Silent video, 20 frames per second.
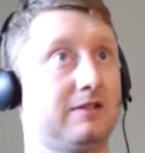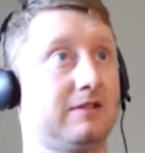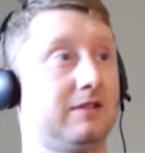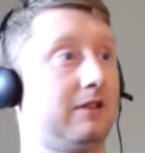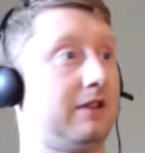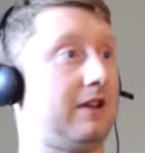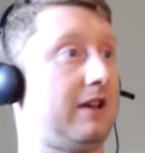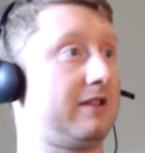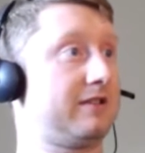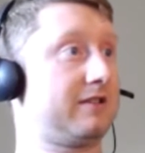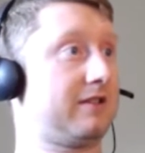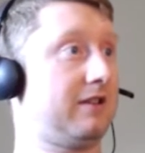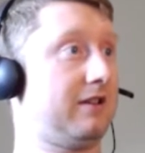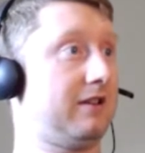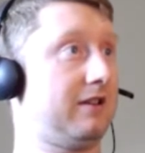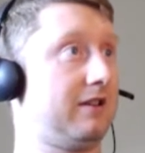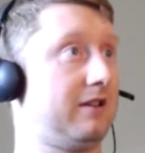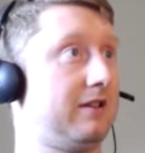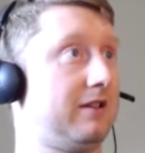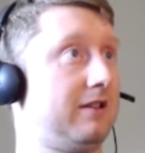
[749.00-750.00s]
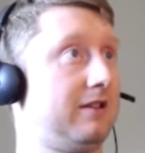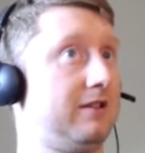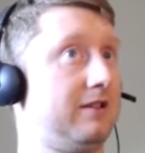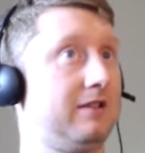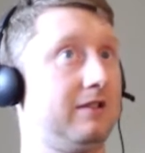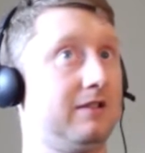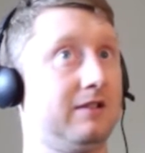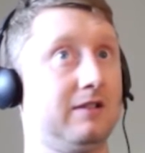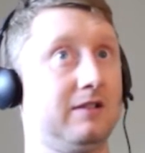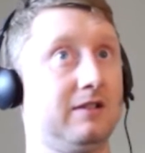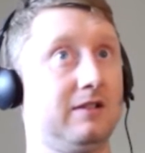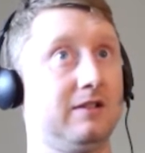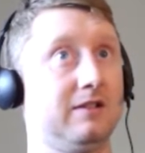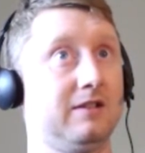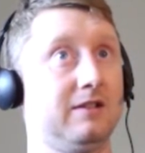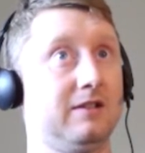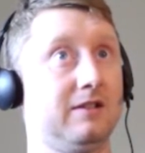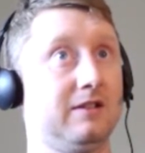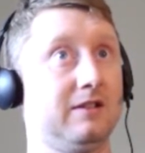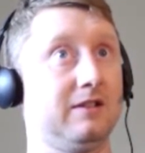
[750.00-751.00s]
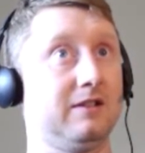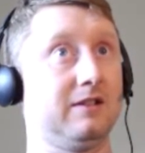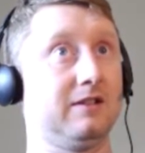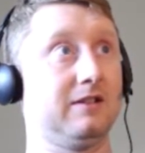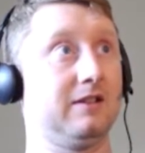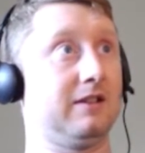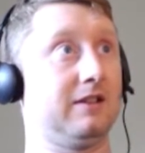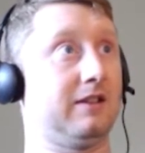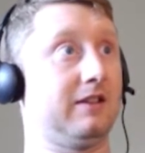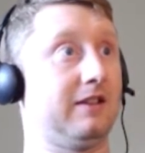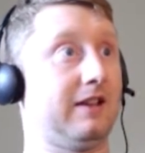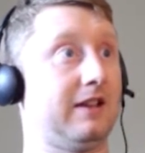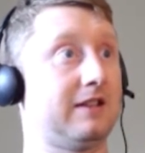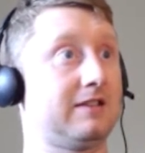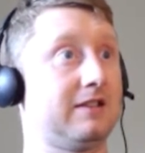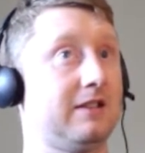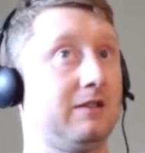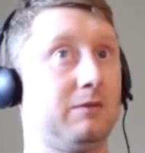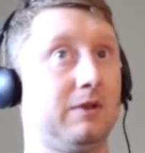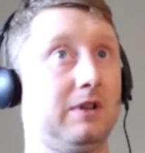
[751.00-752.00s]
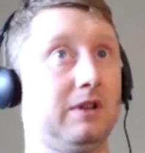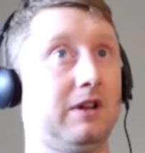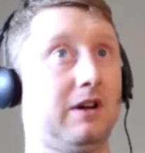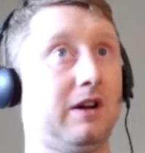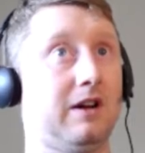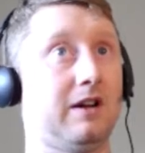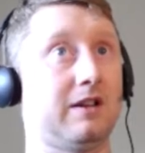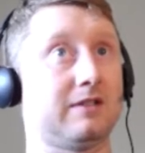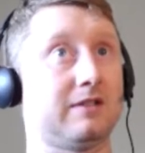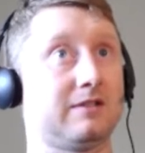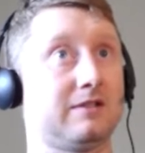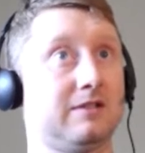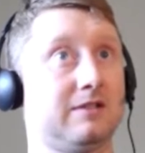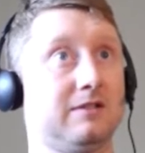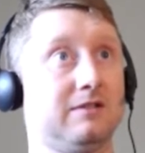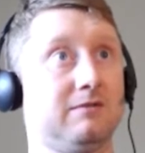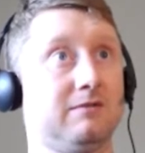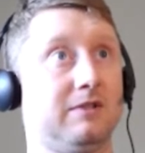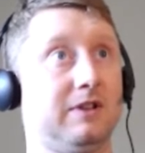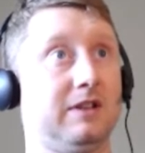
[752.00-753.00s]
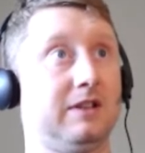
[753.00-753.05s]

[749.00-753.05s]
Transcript: This is the last card. And that's it. We lost.